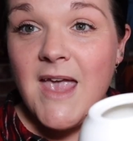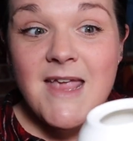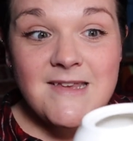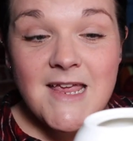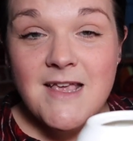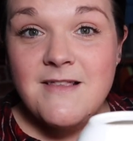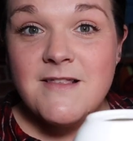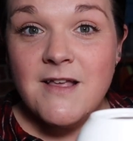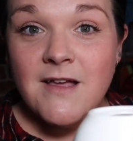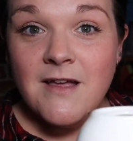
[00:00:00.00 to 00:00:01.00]
It
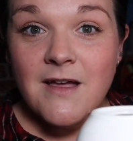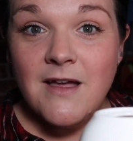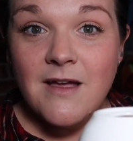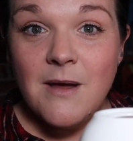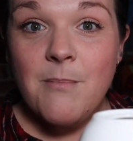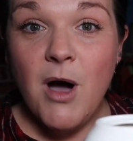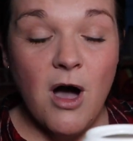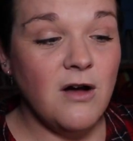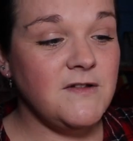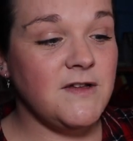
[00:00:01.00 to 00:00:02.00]
is
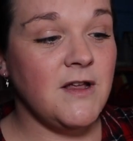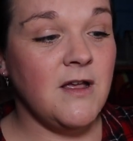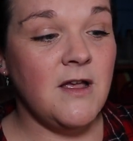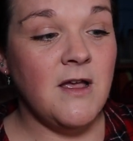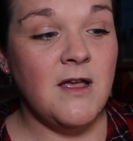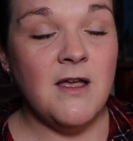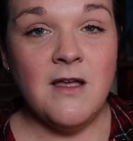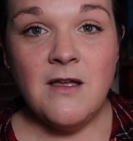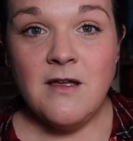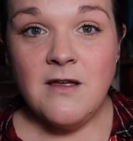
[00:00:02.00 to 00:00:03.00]
pot,
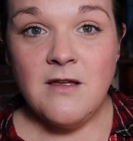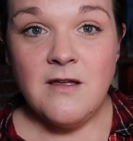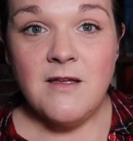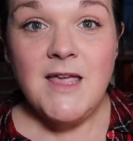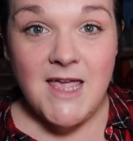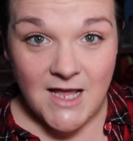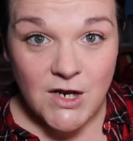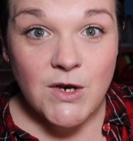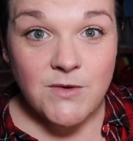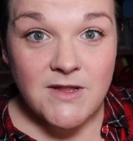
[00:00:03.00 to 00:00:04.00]

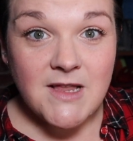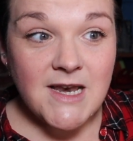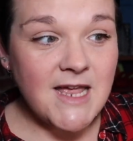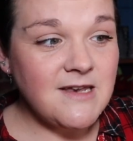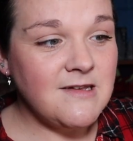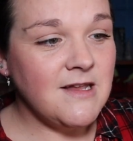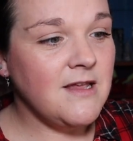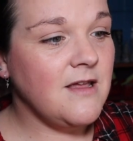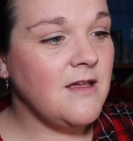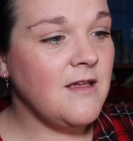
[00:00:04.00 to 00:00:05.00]
including the lid.
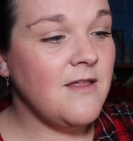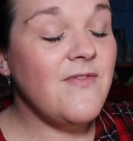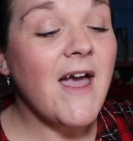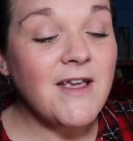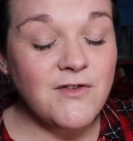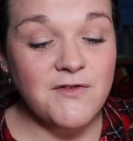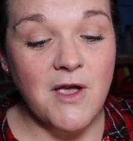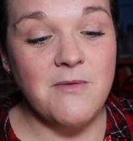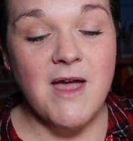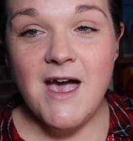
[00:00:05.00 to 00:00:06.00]
That is
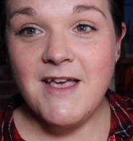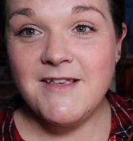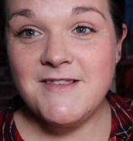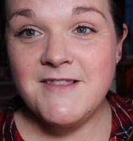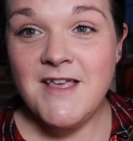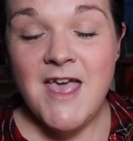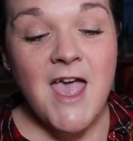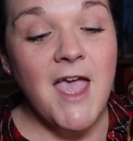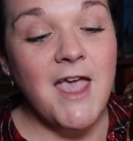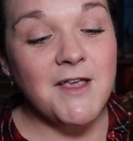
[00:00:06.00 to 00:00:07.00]
so nice.
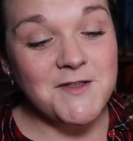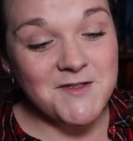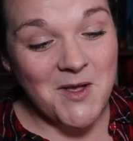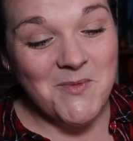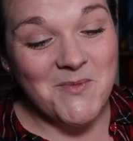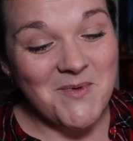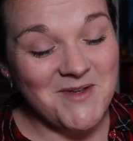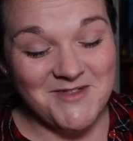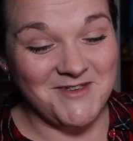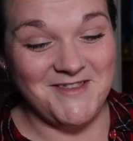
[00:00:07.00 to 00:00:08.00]
It is so
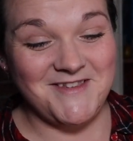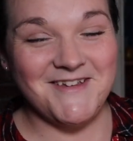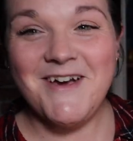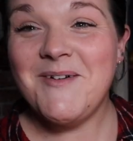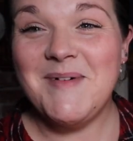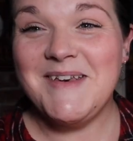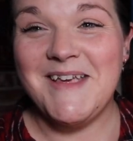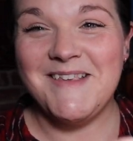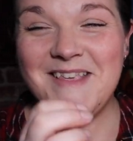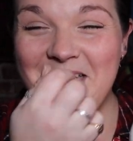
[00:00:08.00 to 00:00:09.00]
just, oh my
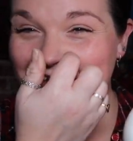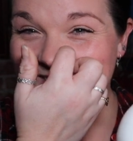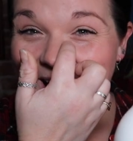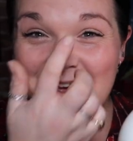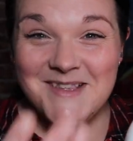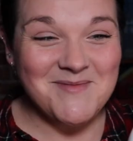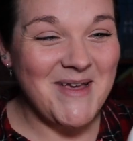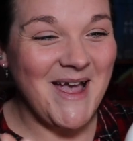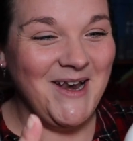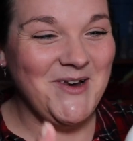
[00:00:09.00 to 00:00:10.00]
days, it excites
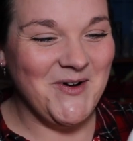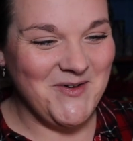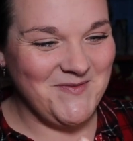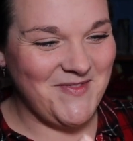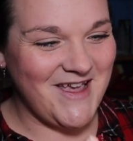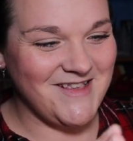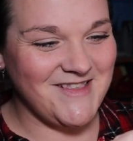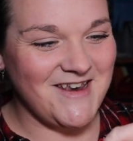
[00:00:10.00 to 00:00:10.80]
me. I love this.